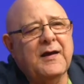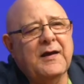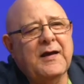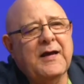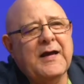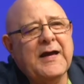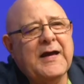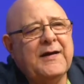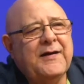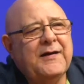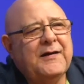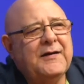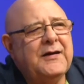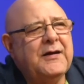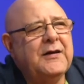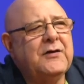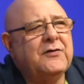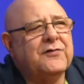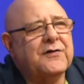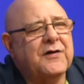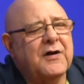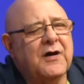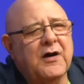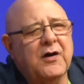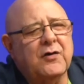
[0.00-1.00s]
at
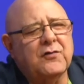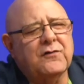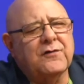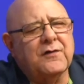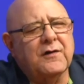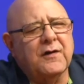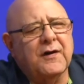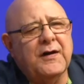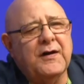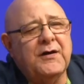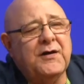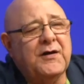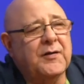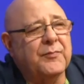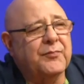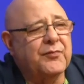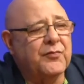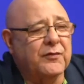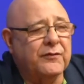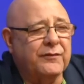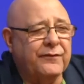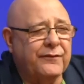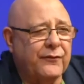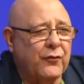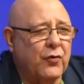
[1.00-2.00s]
each councilor and their
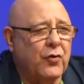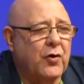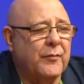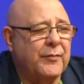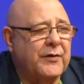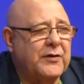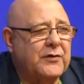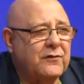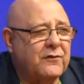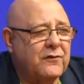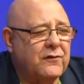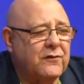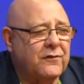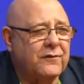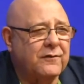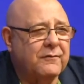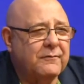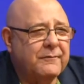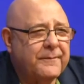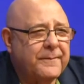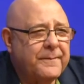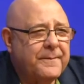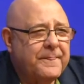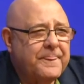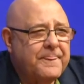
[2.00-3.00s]
performance
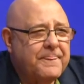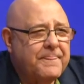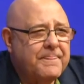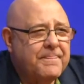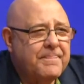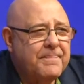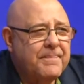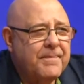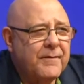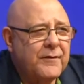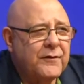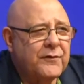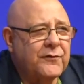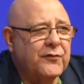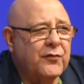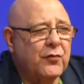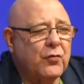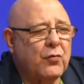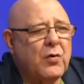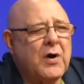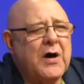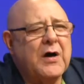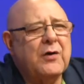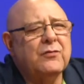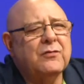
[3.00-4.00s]

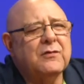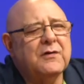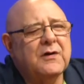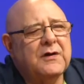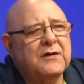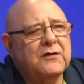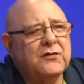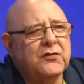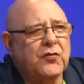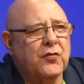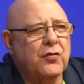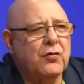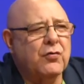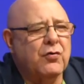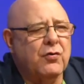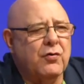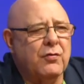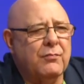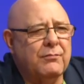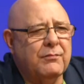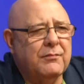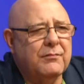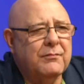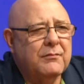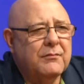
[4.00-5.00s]
throughout their term.
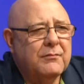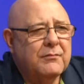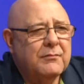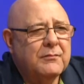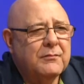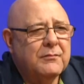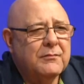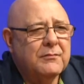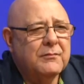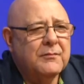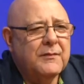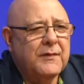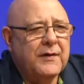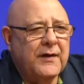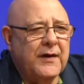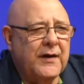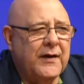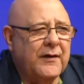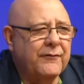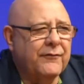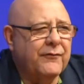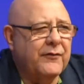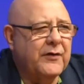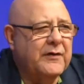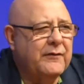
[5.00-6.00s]

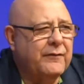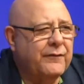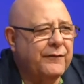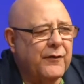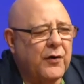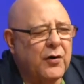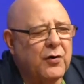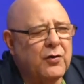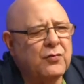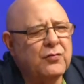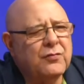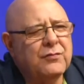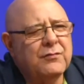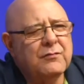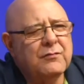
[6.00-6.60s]
Every vote